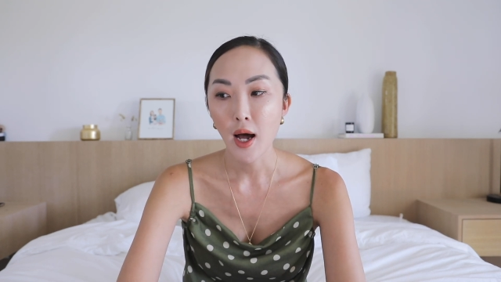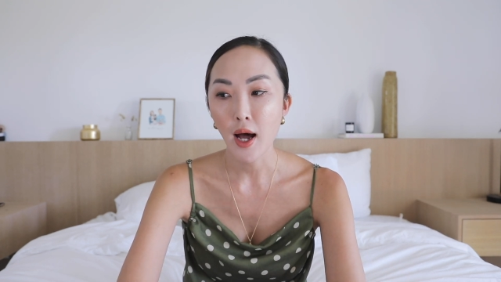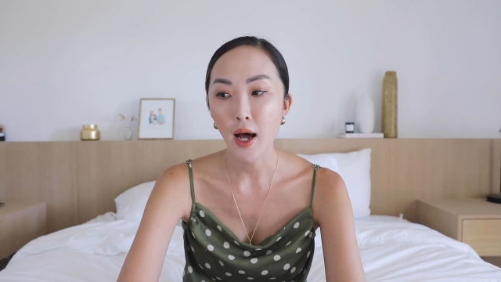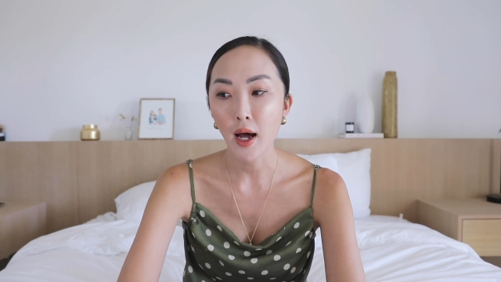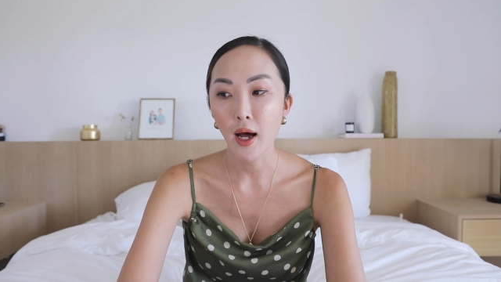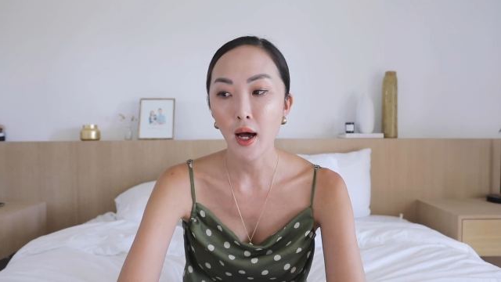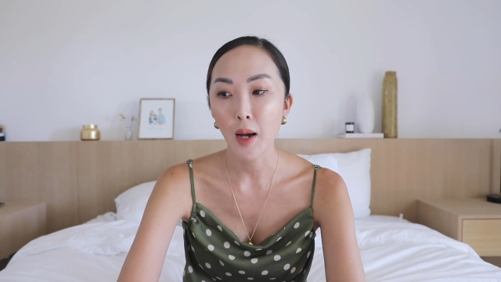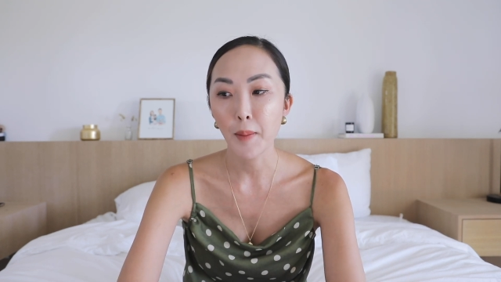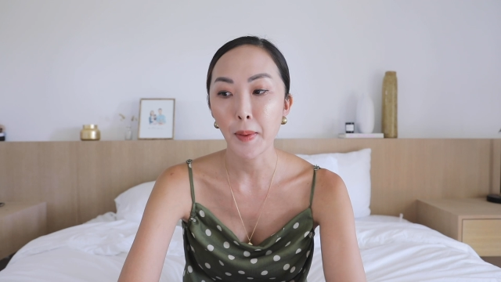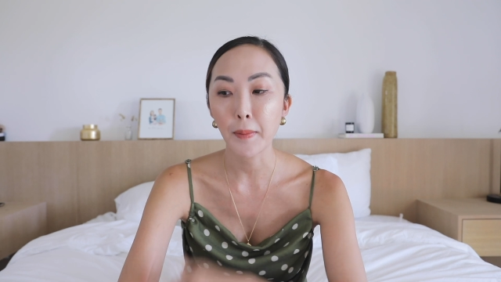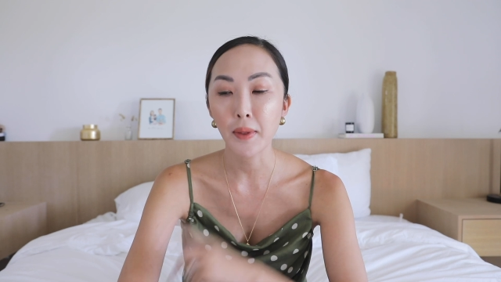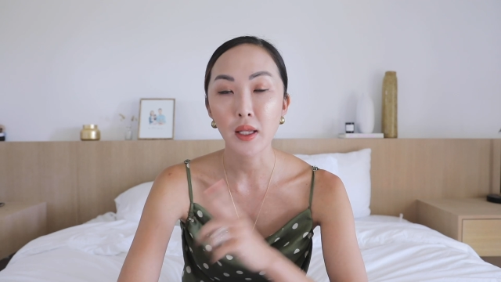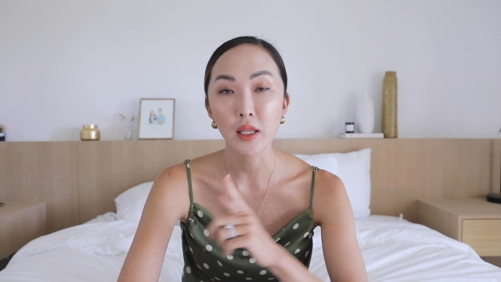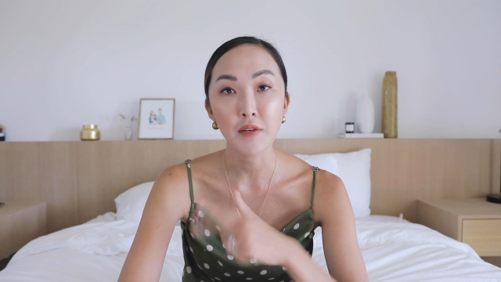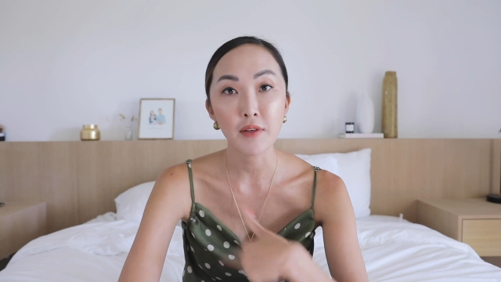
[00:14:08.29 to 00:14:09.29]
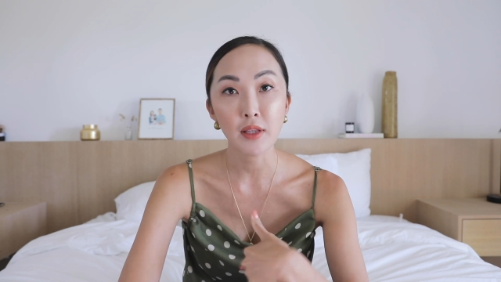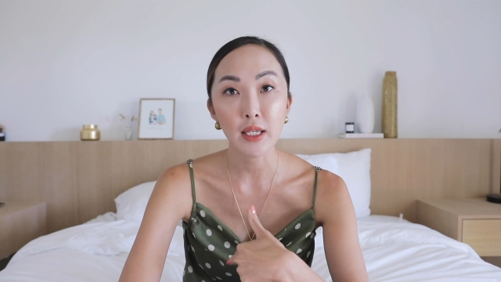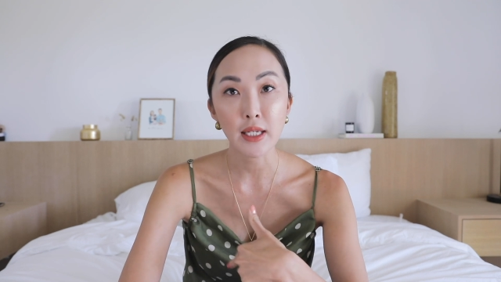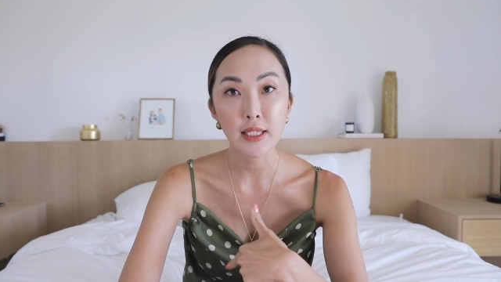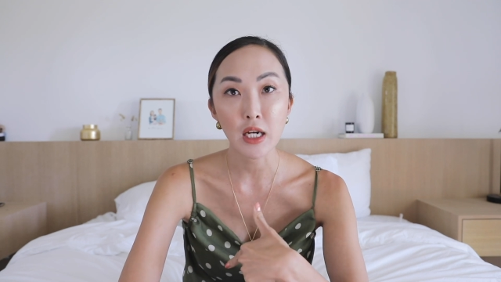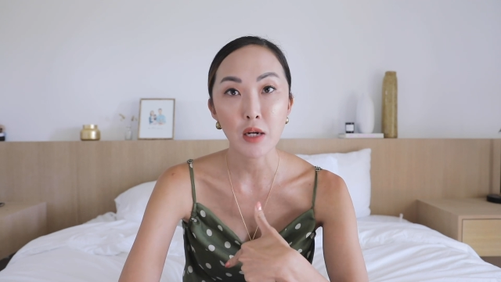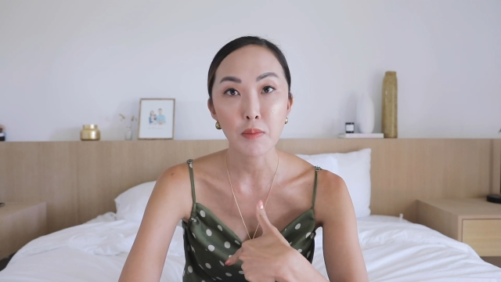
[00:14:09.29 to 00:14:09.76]
I'm gonna leave a
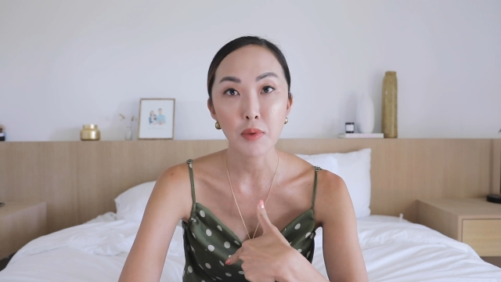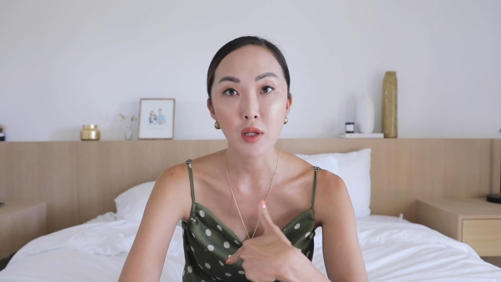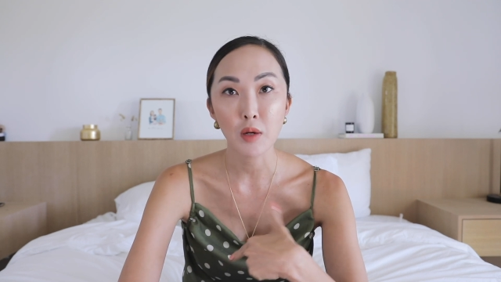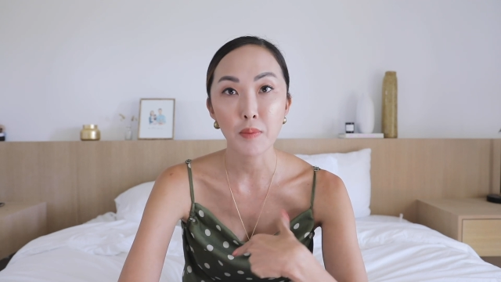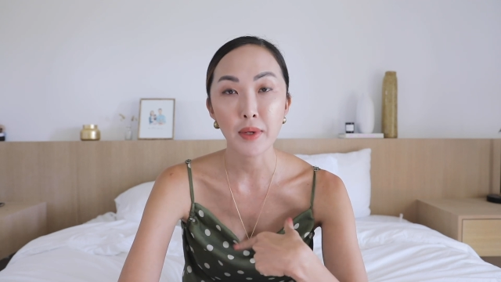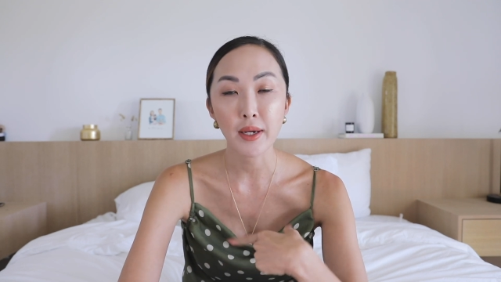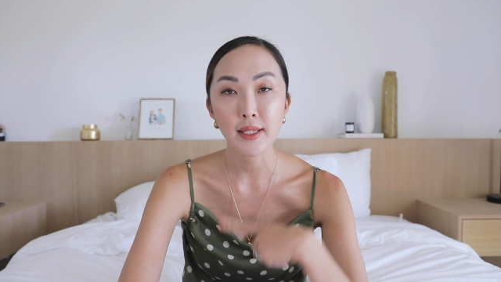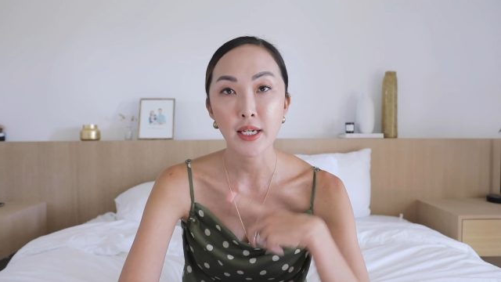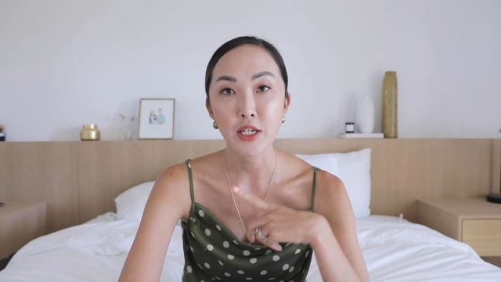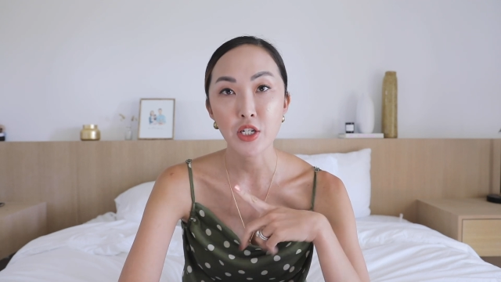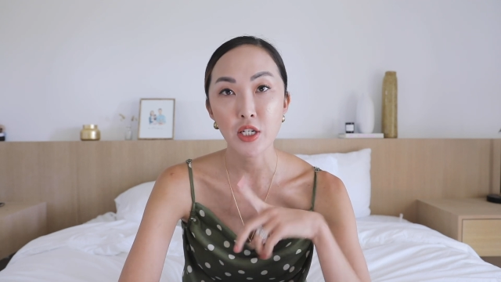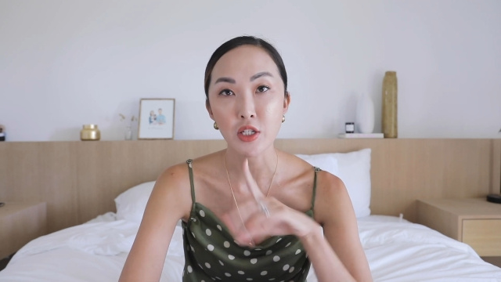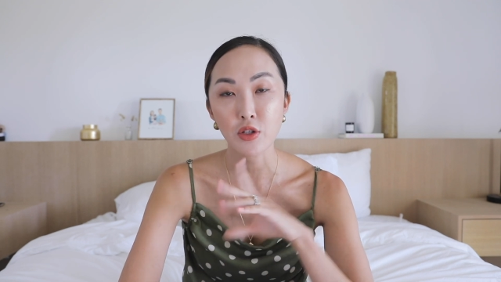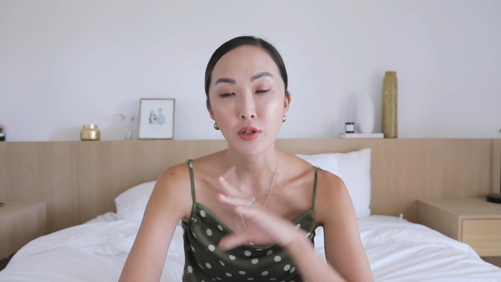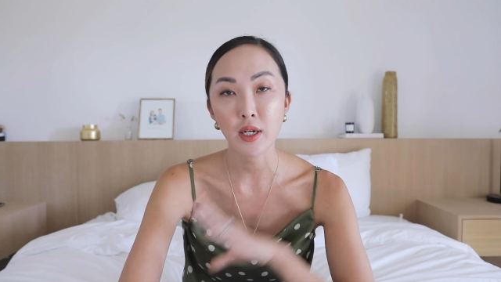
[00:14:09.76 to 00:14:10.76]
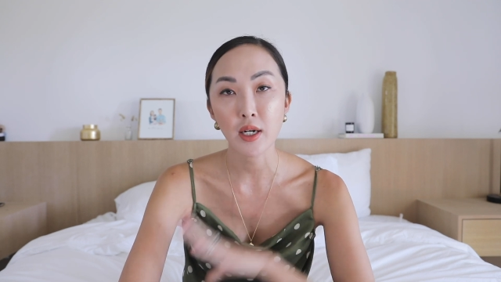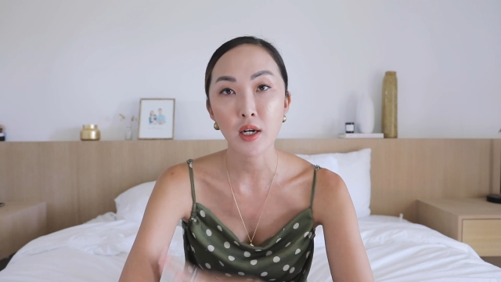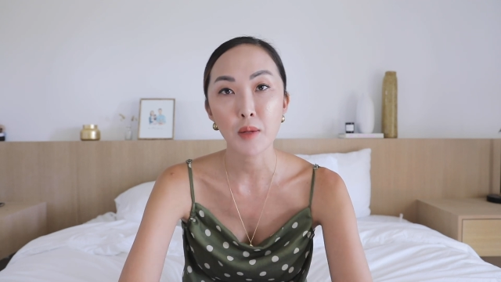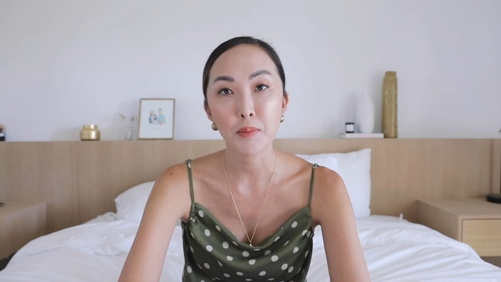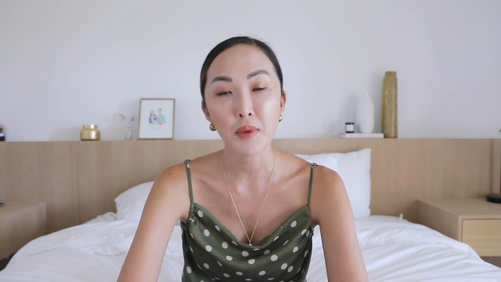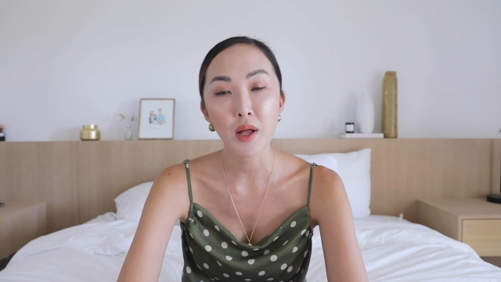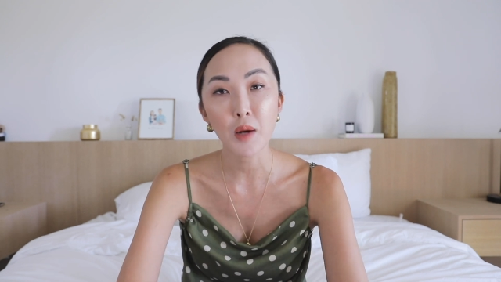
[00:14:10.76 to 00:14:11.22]
link down below because I just
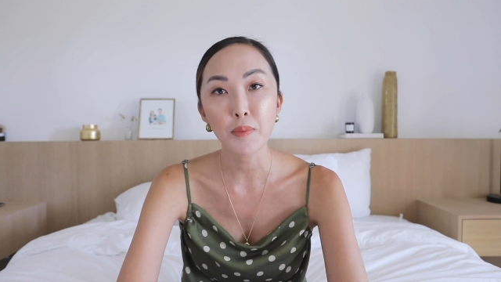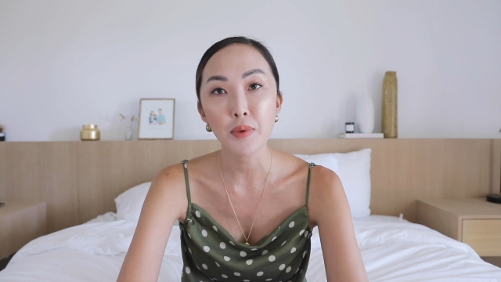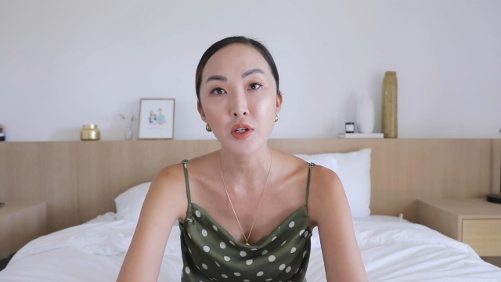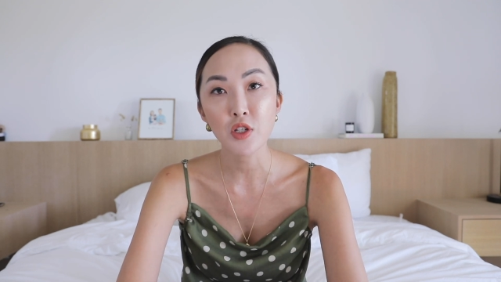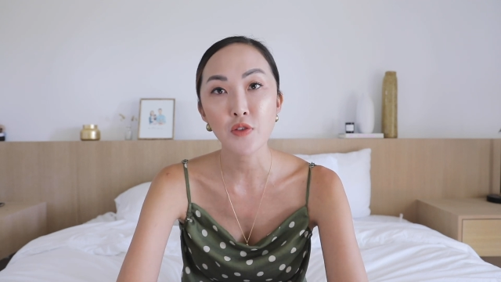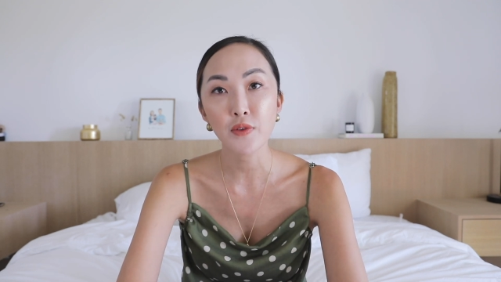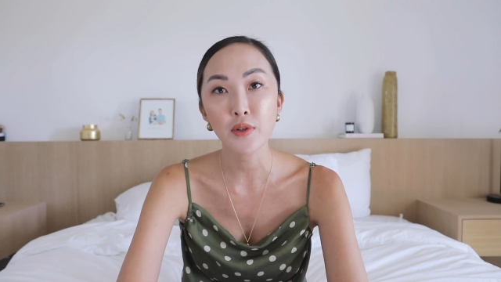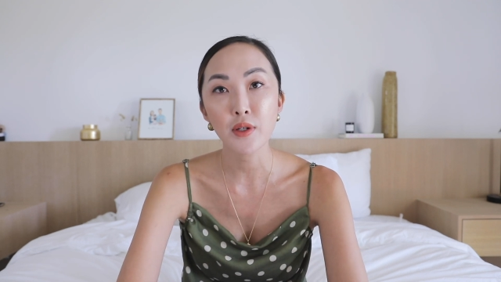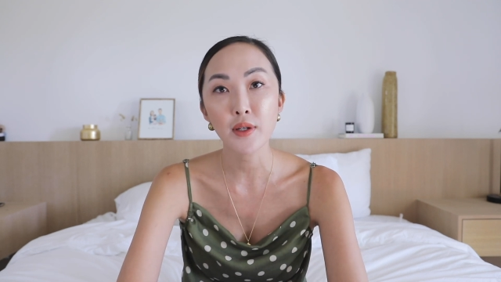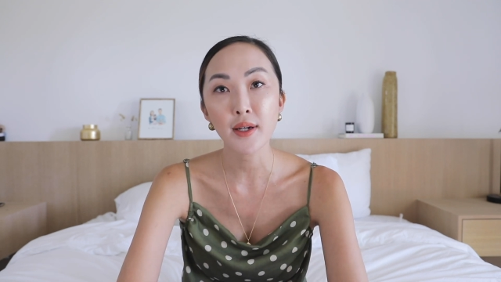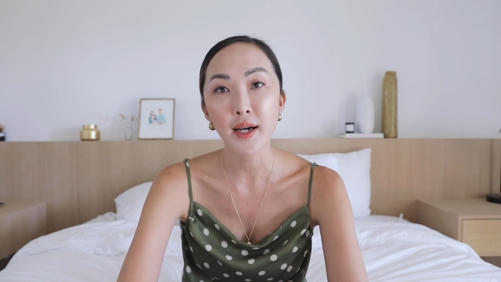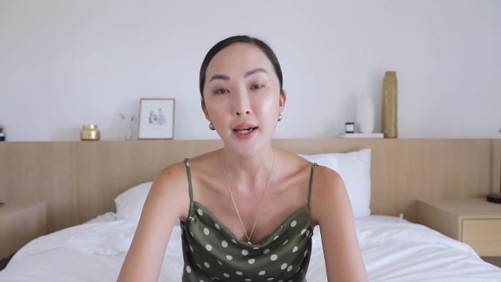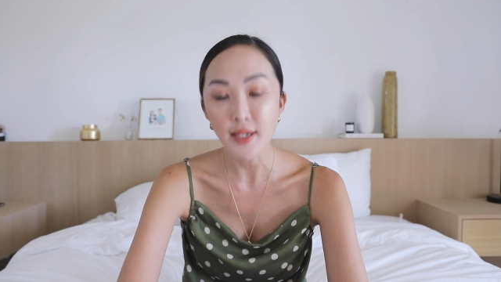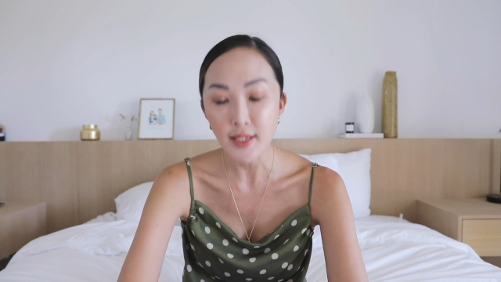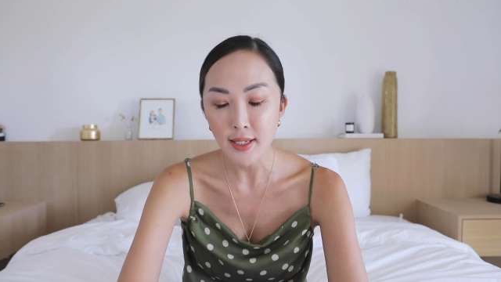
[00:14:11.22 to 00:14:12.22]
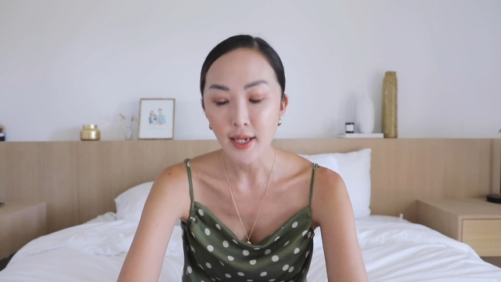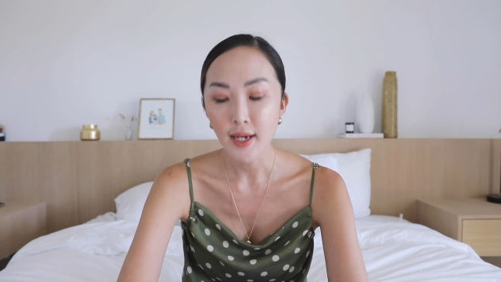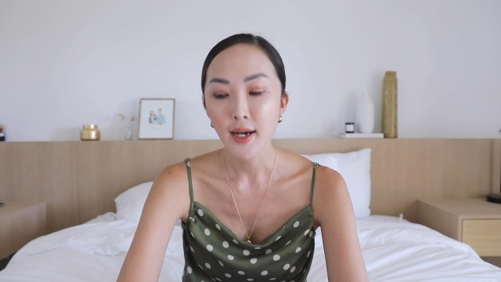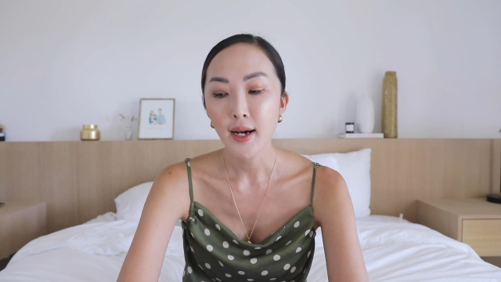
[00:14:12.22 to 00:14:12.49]
created a blog post for you guys,